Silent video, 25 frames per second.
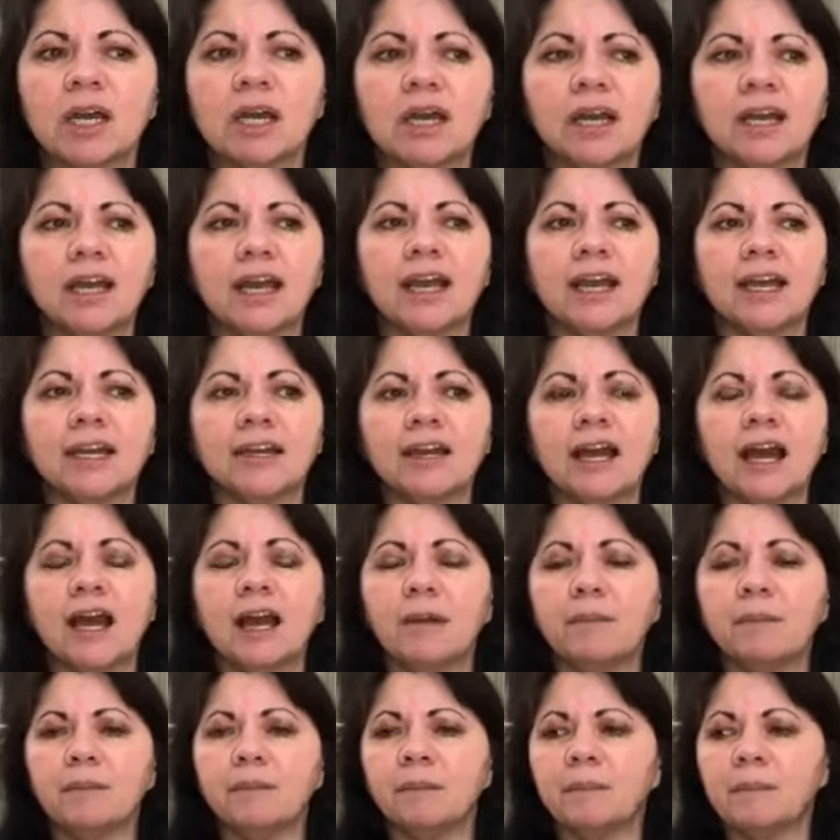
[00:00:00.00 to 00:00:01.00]
And
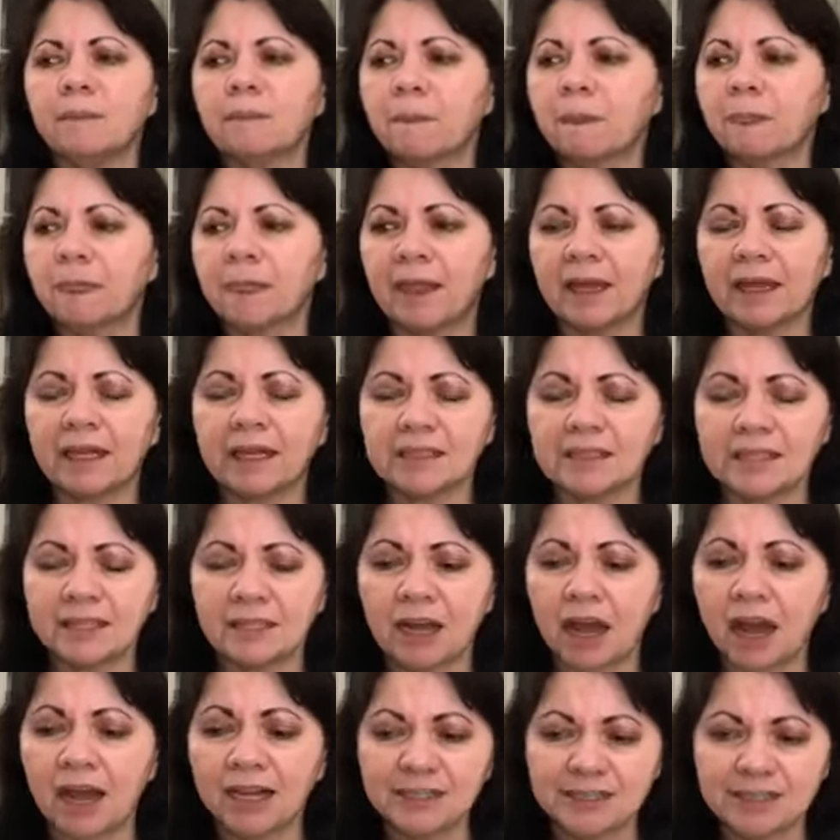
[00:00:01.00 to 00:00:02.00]
like I said,
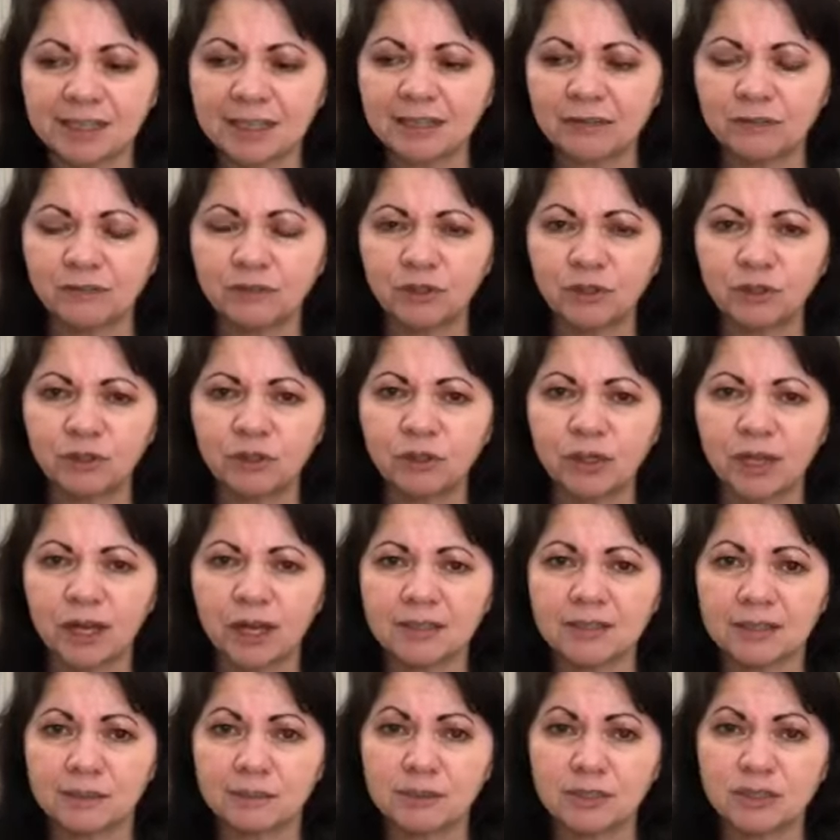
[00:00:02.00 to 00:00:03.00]
I signed up for a new
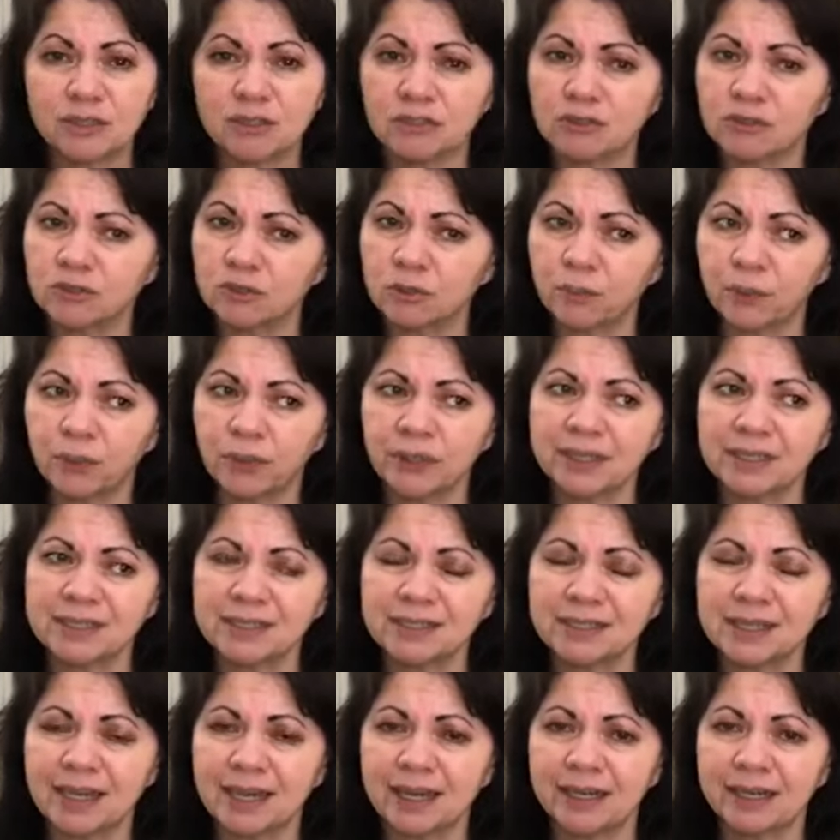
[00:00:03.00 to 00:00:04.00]
class. I'm super
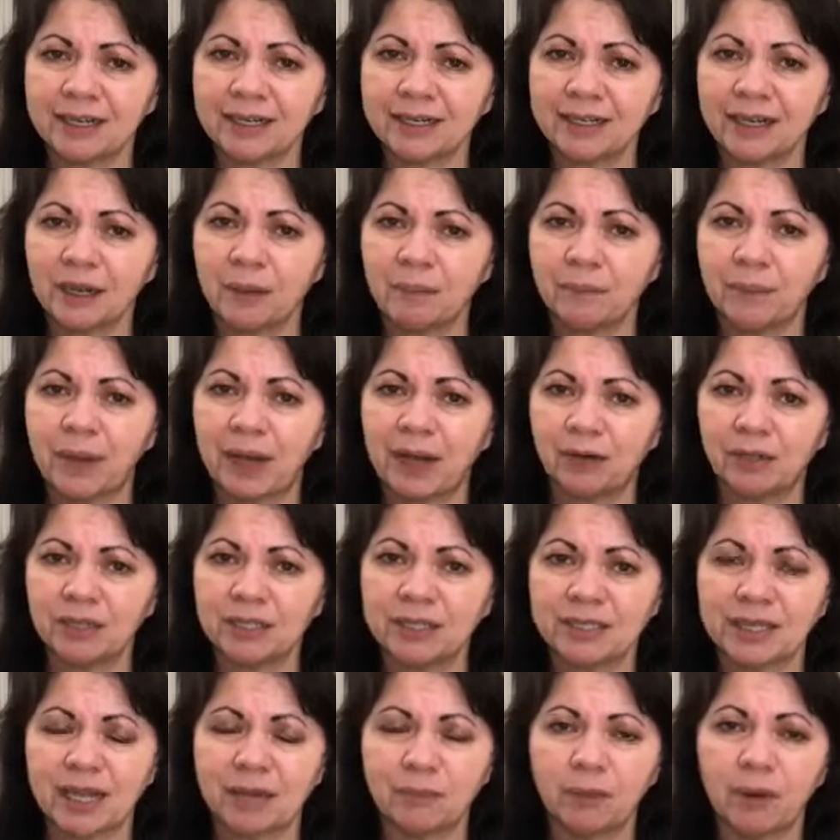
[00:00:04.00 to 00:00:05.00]
excited about
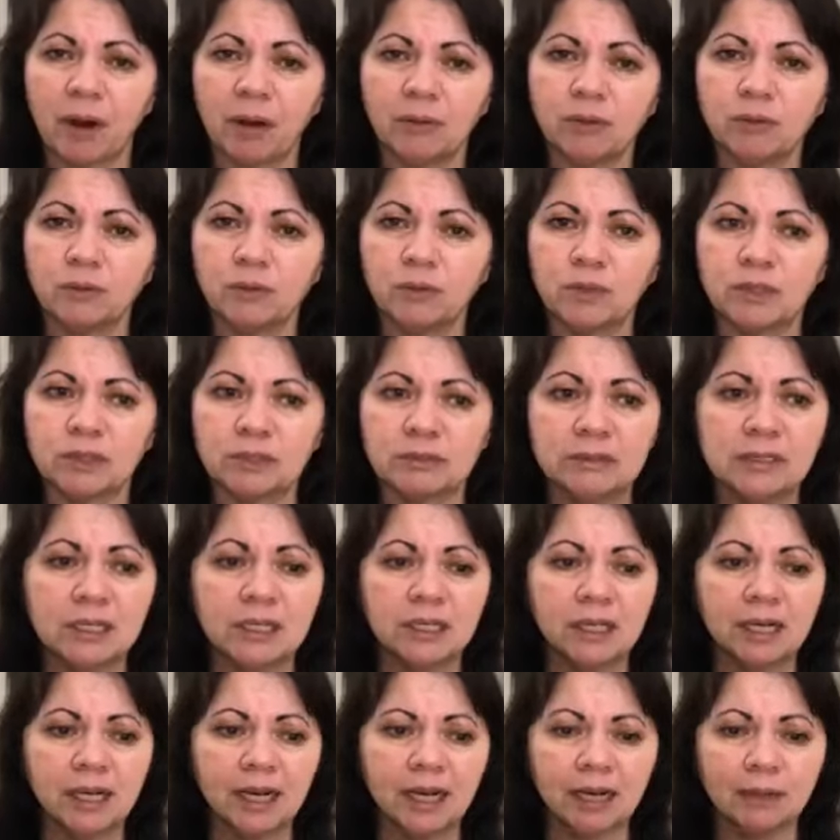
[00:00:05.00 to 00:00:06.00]
it. I probably will
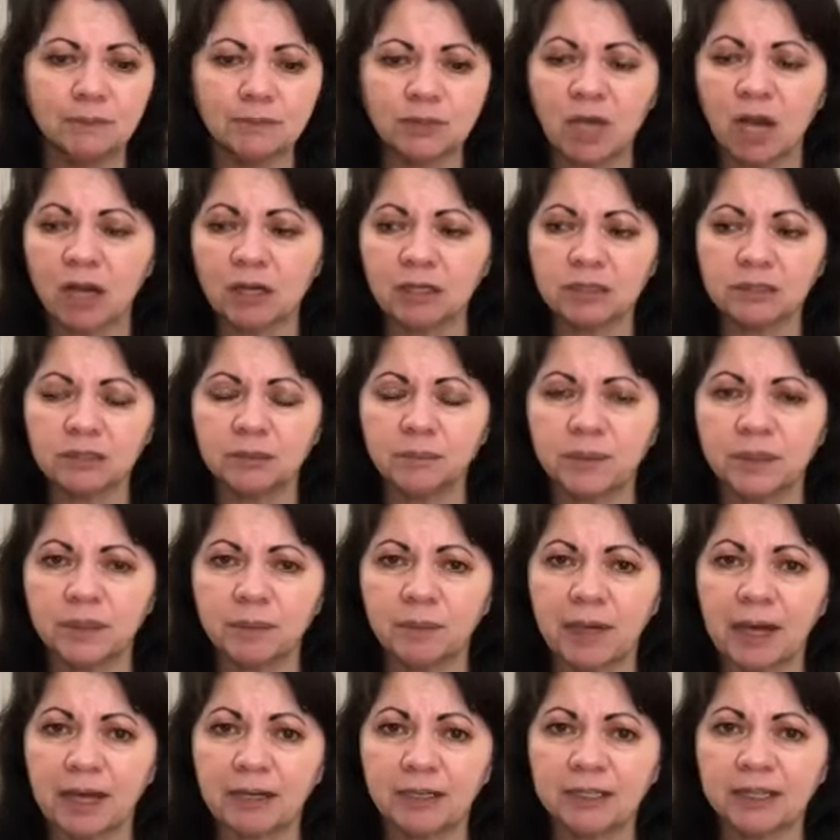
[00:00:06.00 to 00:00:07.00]
talk a little bit
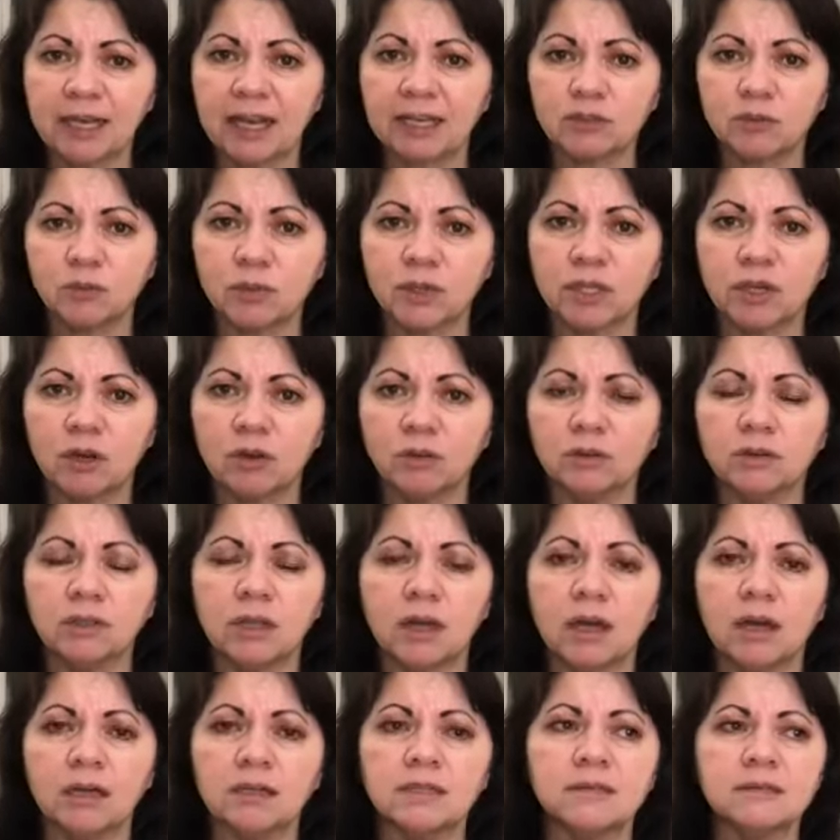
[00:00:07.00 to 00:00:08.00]
about it as we go
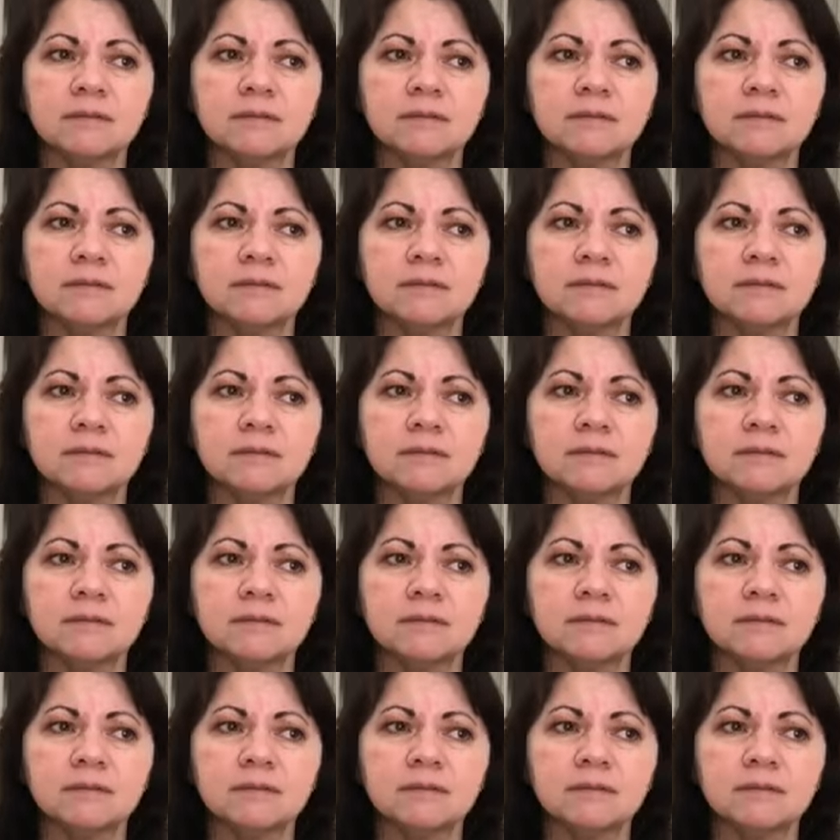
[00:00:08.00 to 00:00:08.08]
along.